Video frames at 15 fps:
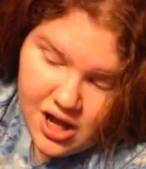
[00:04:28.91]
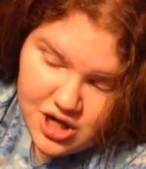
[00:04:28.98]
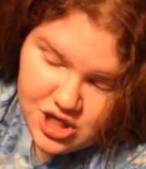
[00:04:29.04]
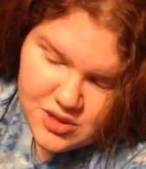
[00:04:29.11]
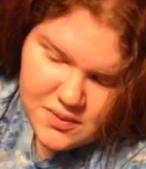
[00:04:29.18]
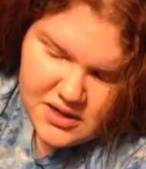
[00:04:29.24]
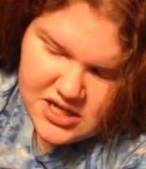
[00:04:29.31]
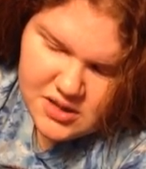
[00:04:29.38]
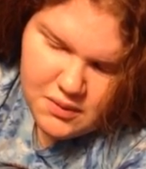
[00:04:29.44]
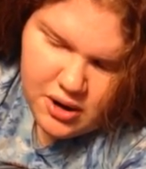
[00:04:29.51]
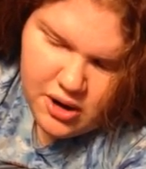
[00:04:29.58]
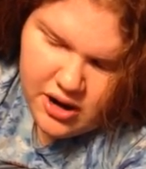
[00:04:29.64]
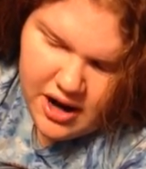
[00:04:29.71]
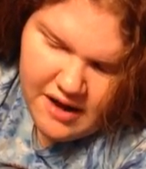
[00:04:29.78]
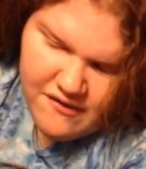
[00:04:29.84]
just ones that
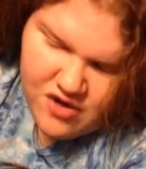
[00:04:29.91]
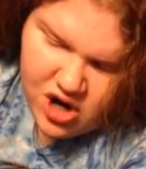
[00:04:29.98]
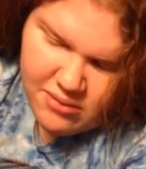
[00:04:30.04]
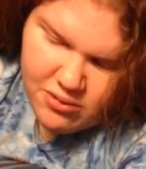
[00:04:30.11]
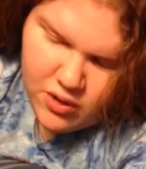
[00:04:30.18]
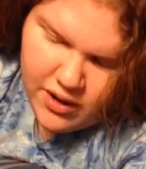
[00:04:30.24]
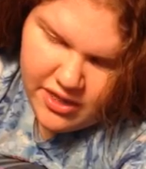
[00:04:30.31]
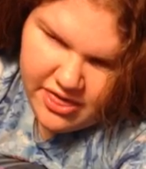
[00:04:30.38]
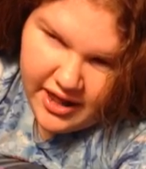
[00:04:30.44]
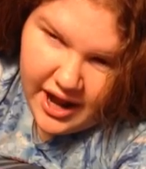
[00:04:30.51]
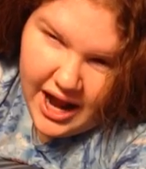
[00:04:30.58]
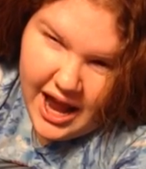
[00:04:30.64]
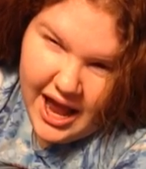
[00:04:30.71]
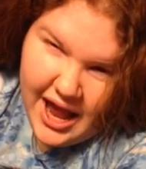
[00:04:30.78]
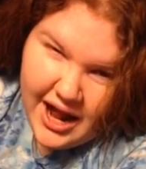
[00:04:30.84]
we would have trouble with. Like,
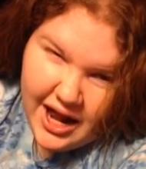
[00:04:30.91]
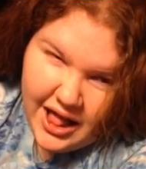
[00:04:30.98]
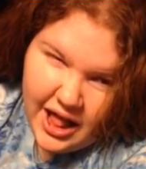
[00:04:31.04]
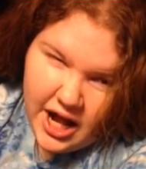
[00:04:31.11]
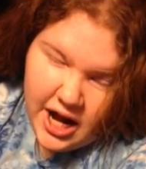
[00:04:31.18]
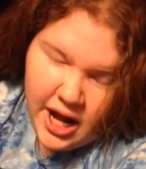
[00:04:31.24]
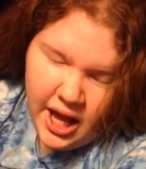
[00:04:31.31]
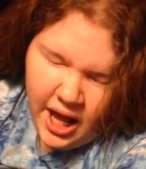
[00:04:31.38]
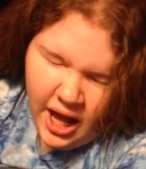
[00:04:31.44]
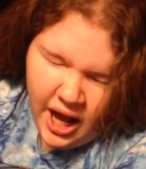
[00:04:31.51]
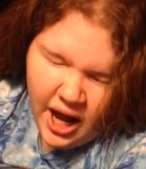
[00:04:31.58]
I had a lot,